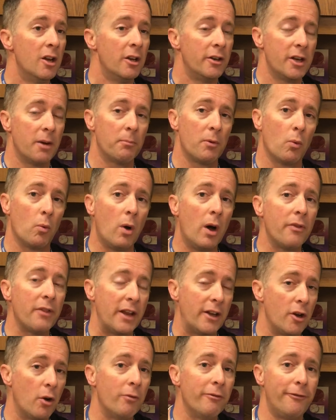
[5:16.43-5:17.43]
number one they
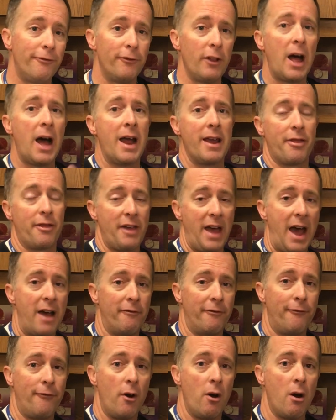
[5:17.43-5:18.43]
don't fly
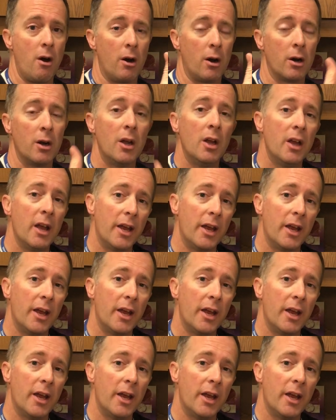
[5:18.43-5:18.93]
that far